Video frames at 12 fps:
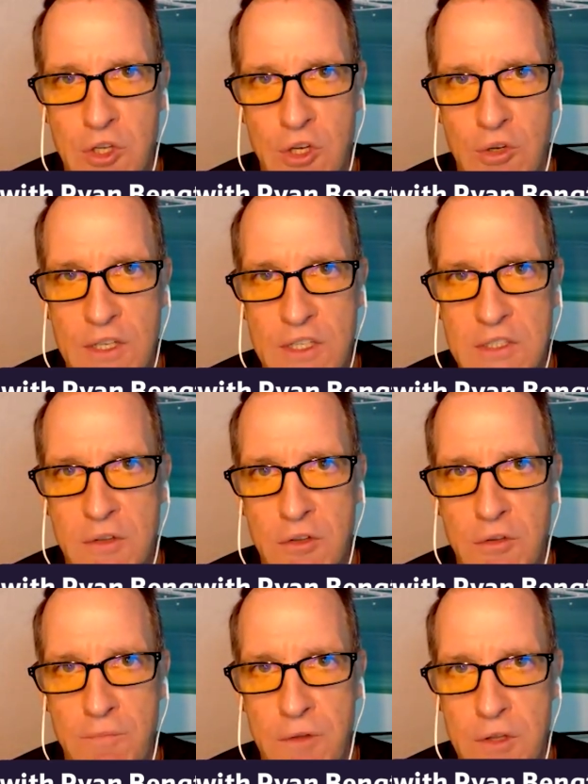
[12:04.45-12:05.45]
And I'm
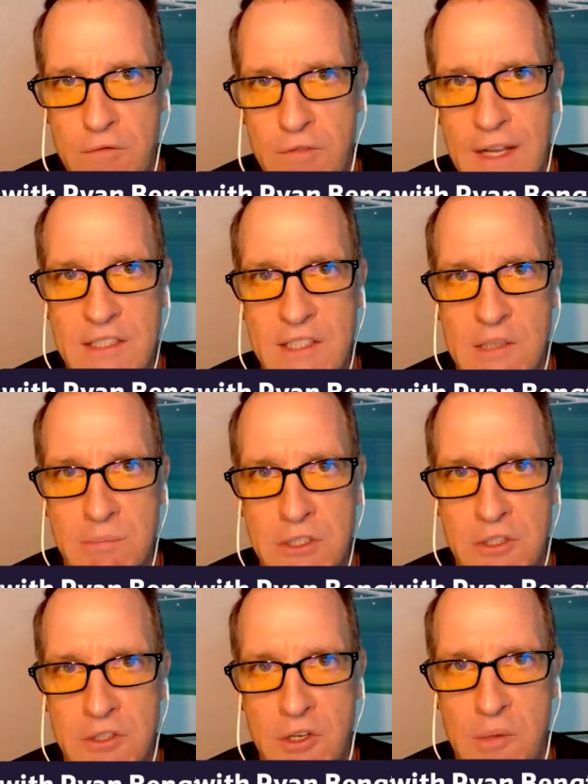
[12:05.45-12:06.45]
curious, you've got
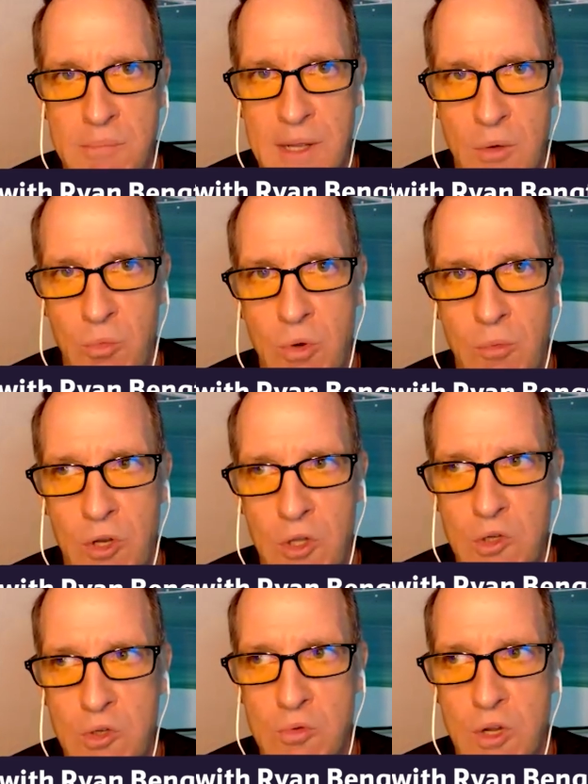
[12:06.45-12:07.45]
6 months under your belt.
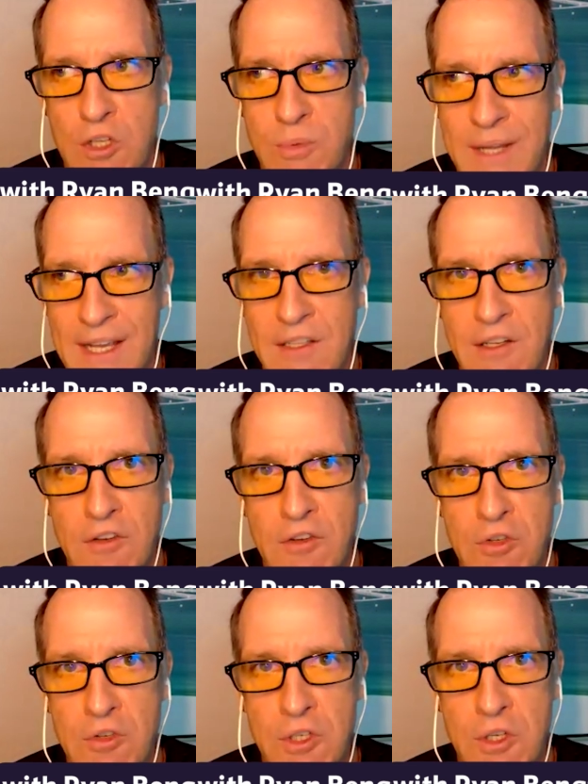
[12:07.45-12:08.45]
What are you, as we head
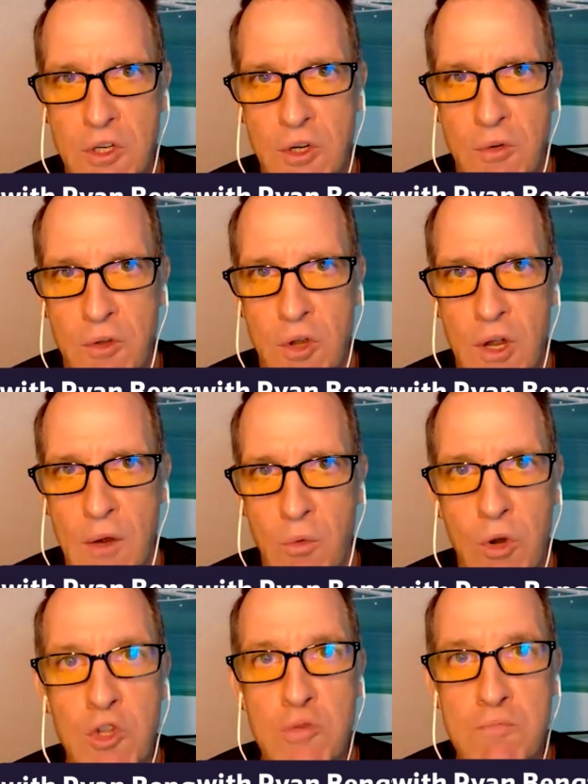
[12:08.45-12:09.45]
into the new year,
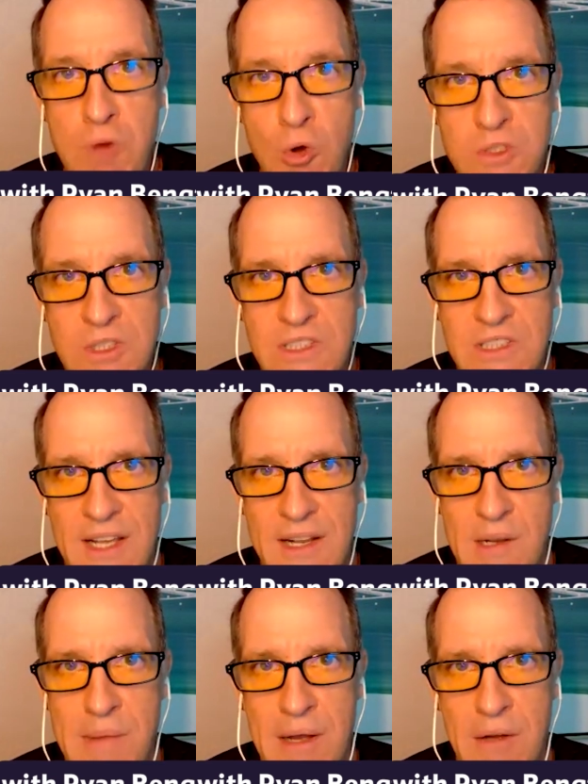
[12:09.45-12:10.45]
what are you most
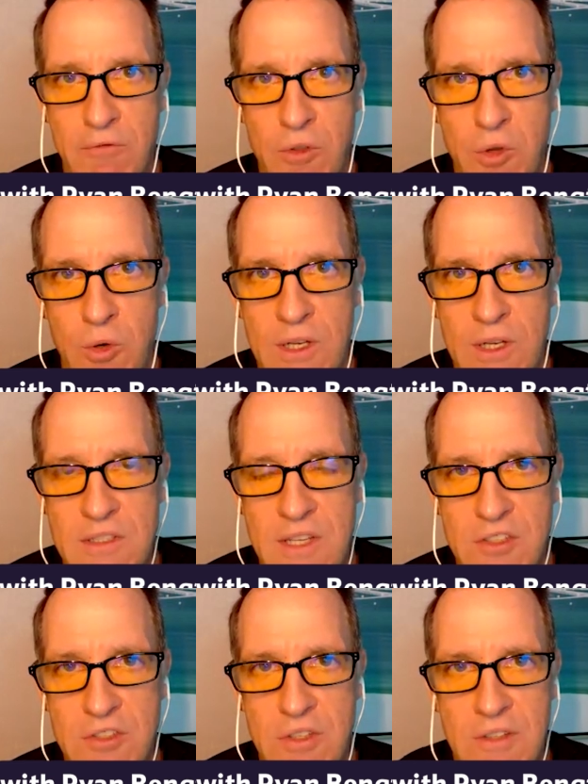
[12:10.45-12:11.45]
excited about for the
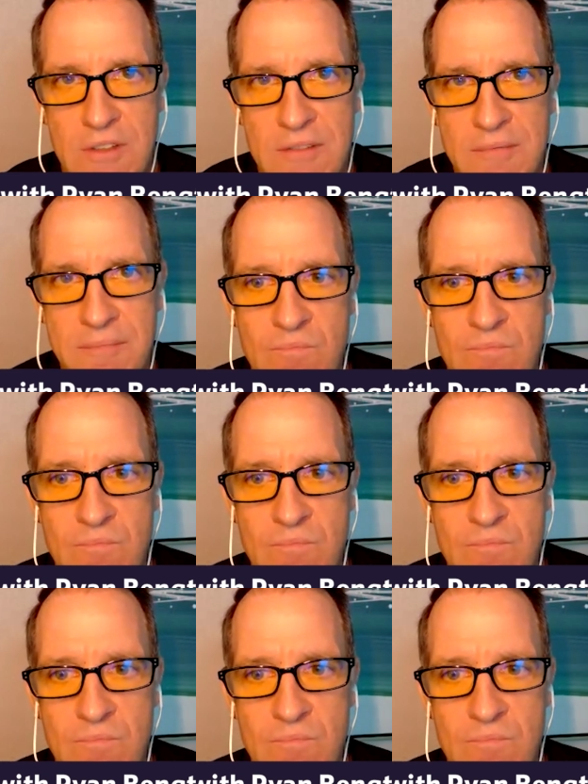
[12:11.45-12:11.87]
organization?